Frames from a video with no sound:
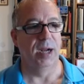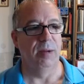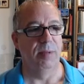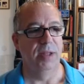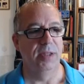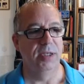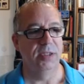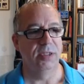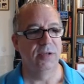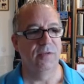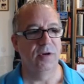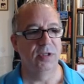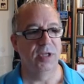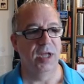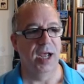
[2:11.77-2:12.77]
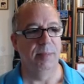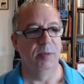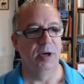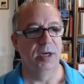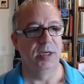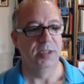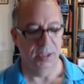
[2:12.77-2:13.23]
run this the first time, we're
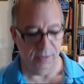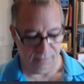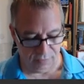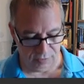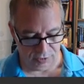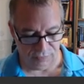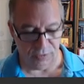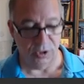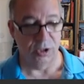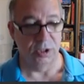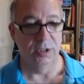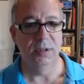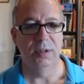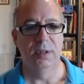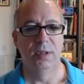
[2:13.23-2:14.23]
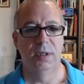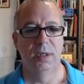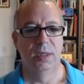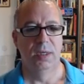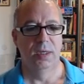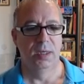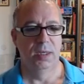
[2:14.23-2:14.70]
going to see the first version.
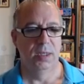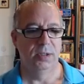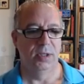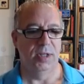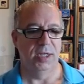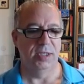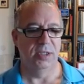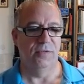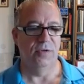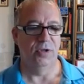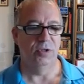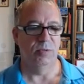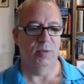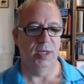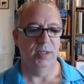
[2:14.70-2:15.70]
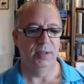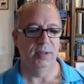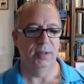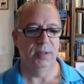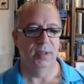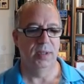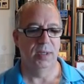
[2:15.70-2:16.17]
So that's the first one.
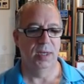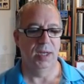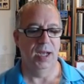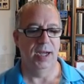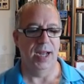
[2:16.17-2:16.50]
And